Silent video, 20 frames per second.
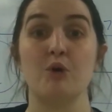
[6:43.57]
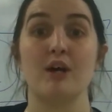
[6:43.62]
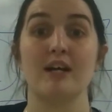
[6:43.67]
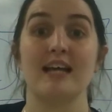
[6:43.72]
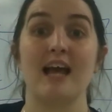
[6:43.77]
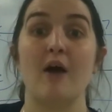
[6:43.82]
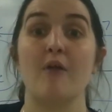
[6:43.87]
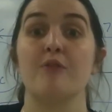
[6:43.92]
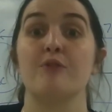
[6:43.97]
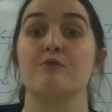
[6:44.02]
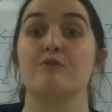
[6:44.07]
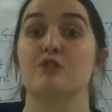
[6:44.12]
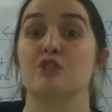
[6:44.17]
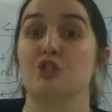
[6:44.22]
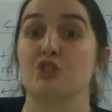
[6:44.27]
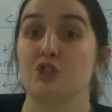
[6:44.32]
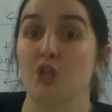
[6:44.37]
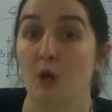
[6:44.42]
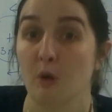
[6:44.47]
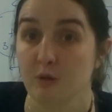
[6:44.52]
work out the
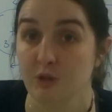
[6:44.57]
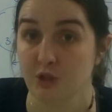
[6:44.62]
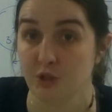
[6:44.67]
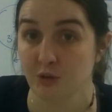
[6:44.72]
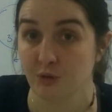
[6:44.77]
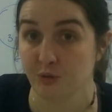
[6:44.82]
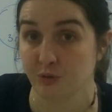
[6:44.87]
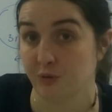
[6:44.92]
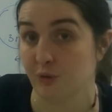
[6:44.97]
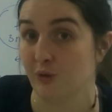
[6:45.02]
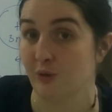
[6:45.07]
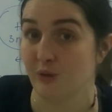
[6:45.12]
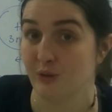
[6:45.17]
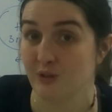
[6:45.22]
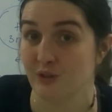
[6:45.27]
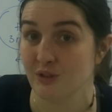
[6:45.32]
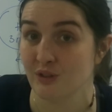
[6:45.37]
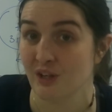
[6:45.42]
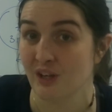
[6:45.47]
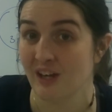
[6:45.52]
resultant
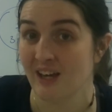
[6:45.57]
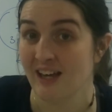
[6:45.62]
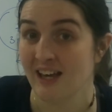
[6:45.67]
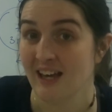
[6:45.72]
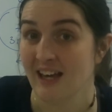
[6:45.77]
force